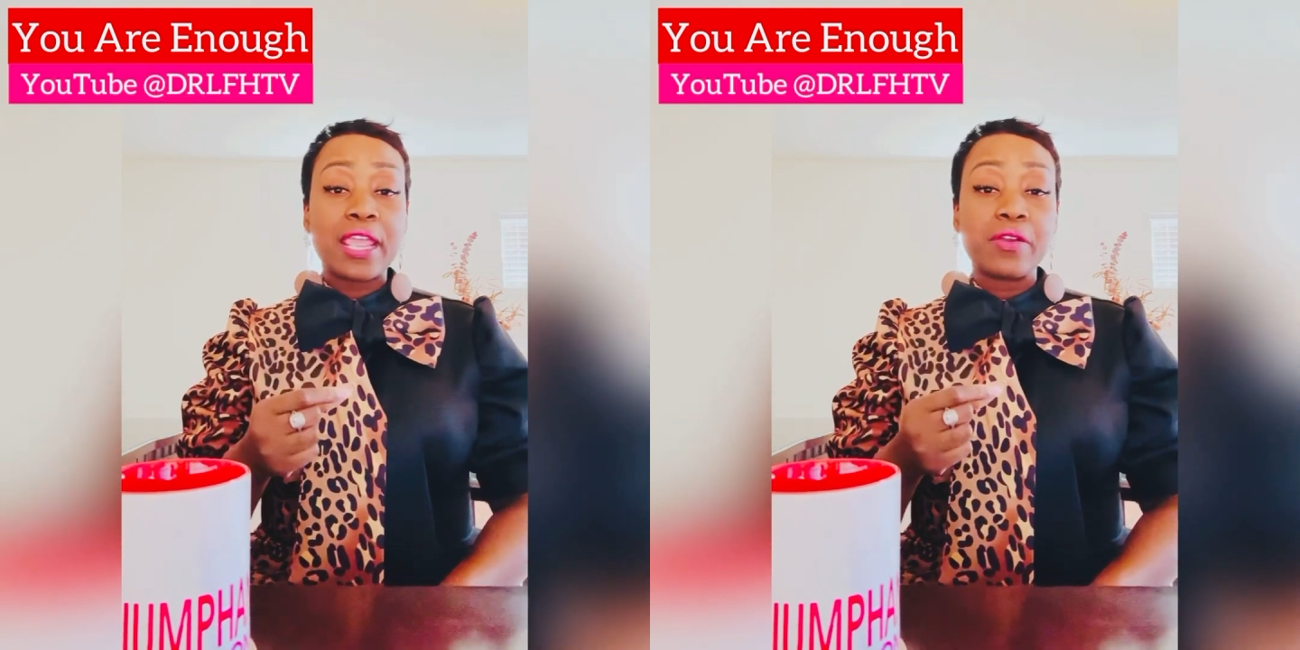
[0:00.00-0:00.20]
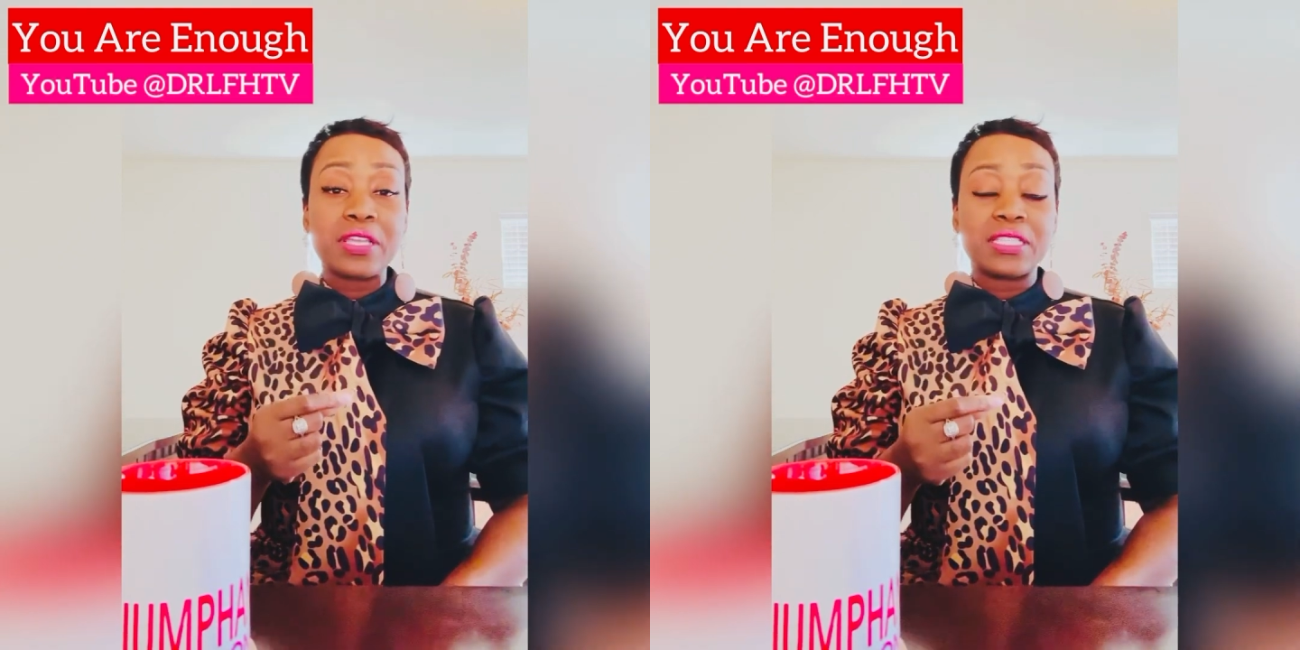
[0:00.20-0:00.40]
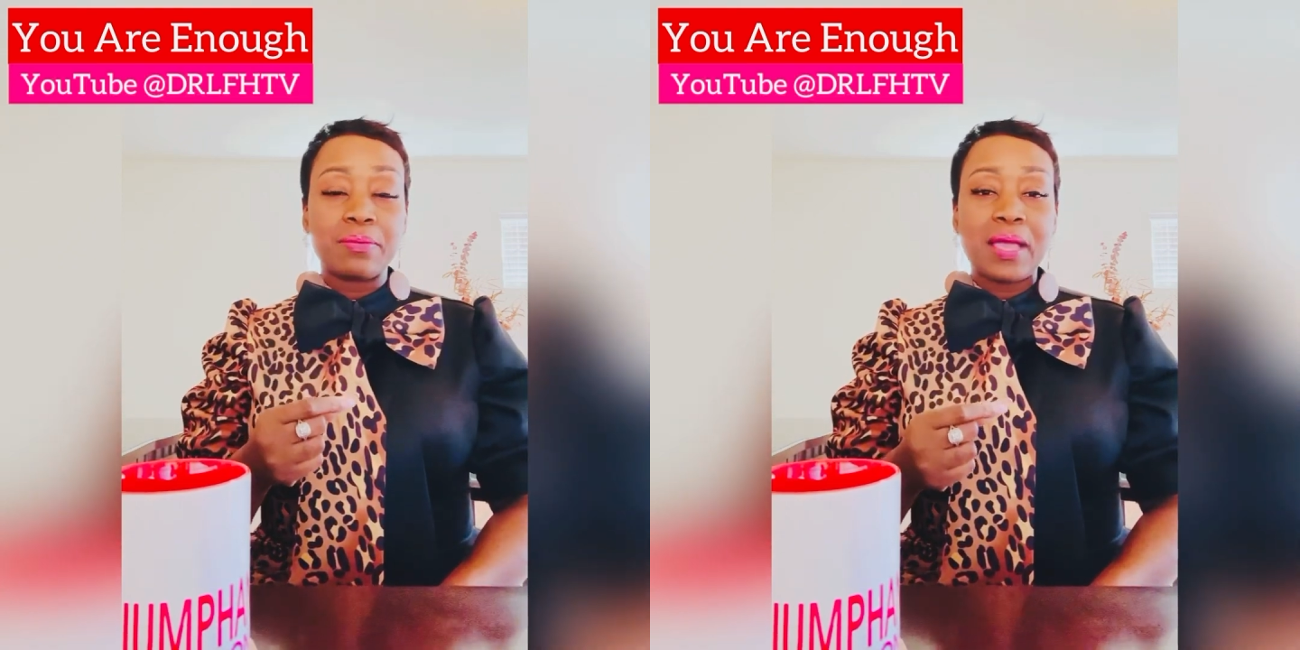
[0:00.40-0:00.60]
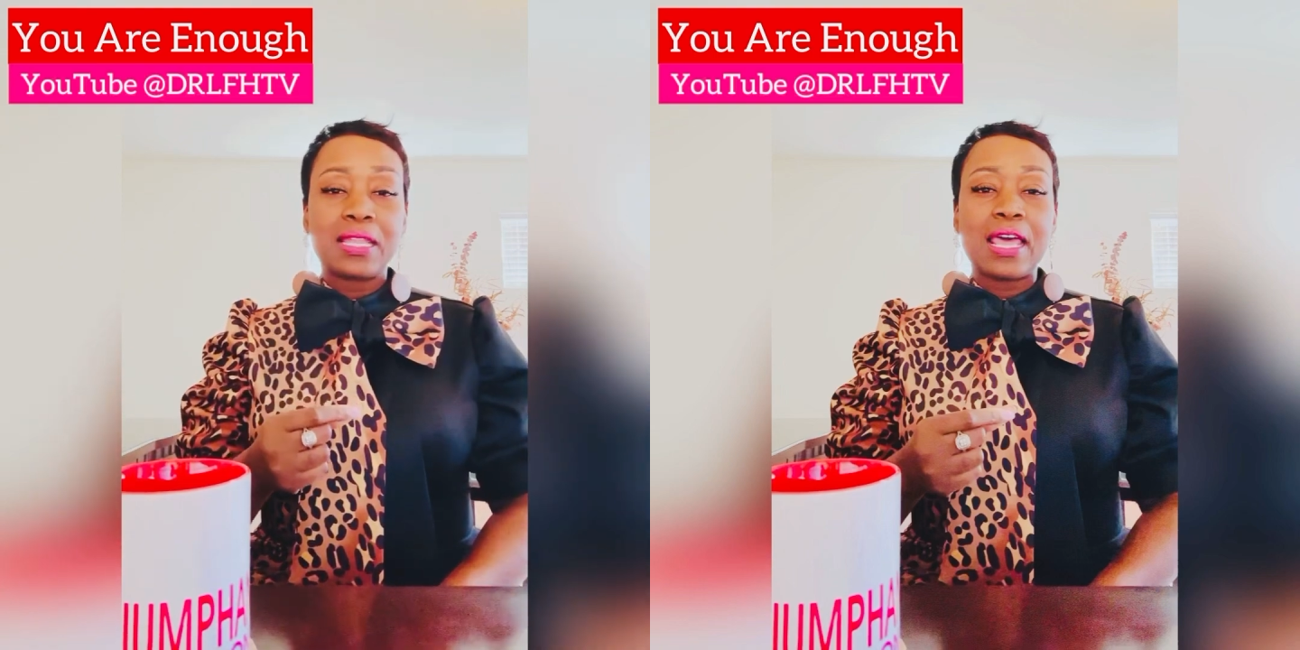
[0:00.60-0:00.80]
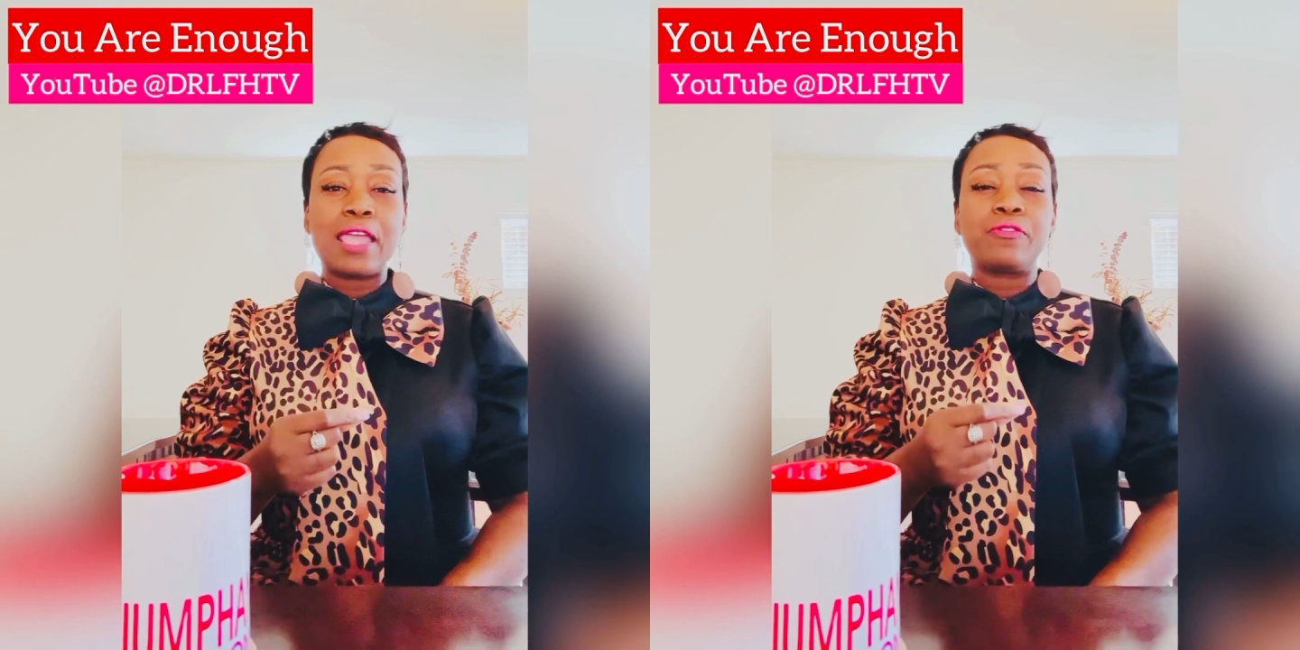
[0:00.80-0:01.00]
areas in my
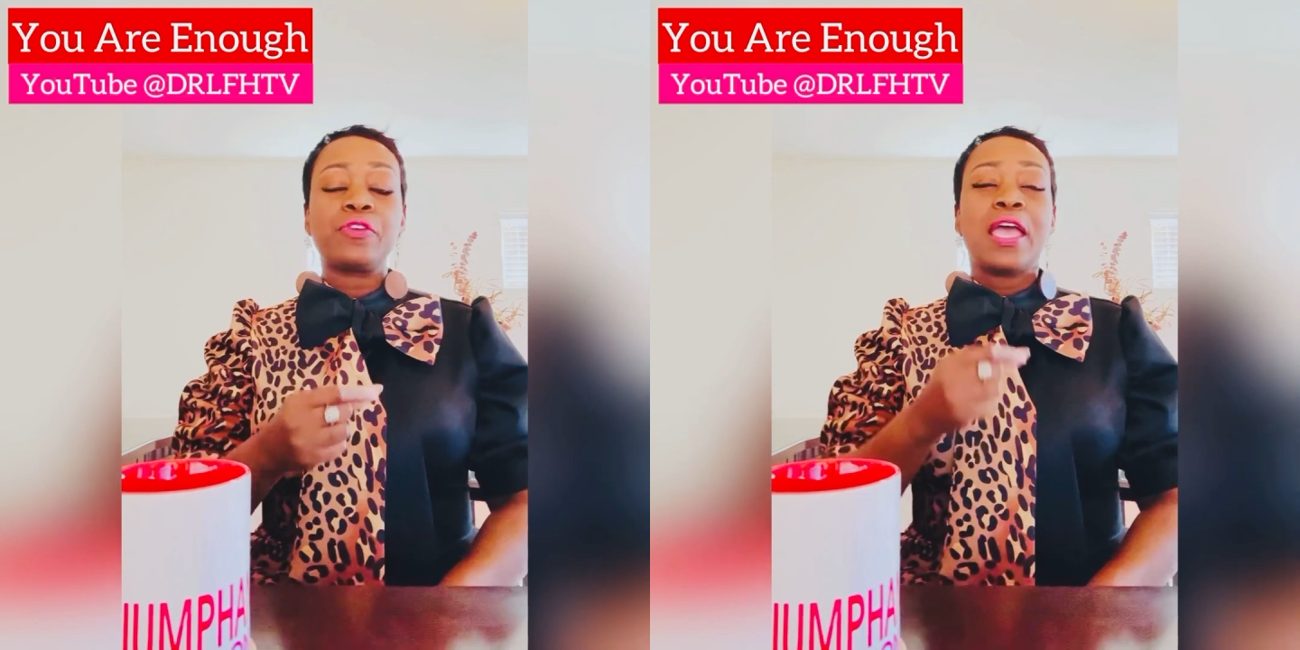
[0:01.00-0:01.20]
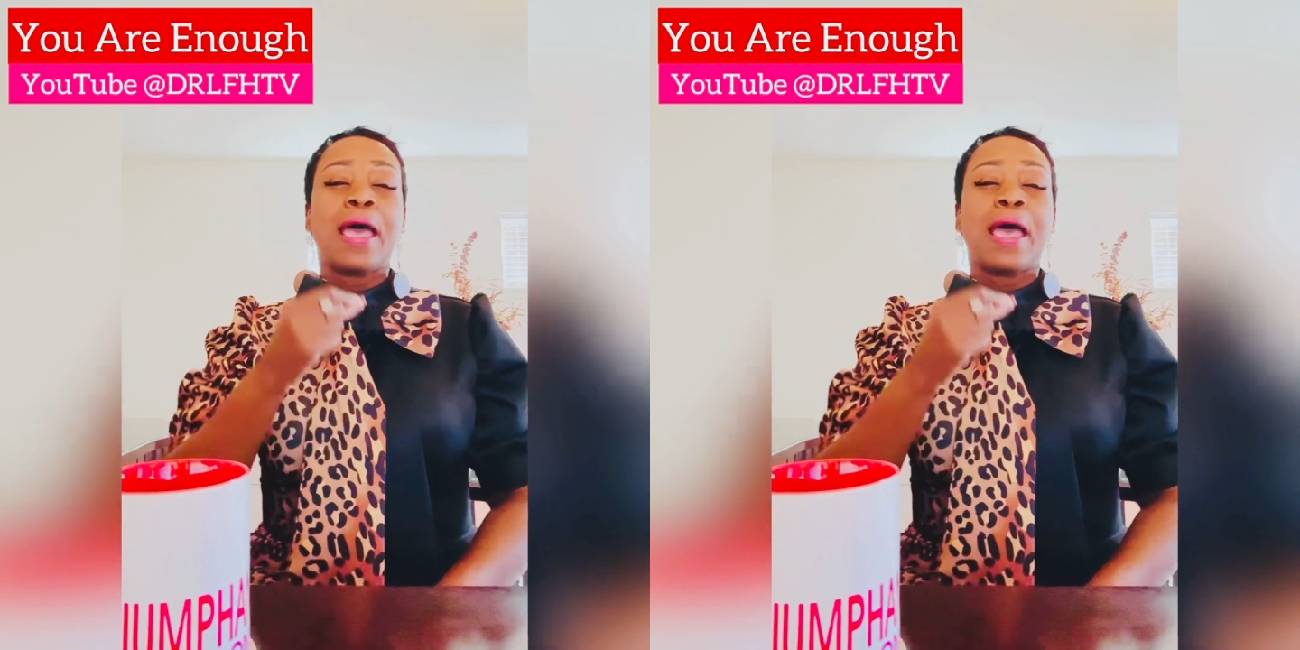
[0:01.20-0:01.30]
life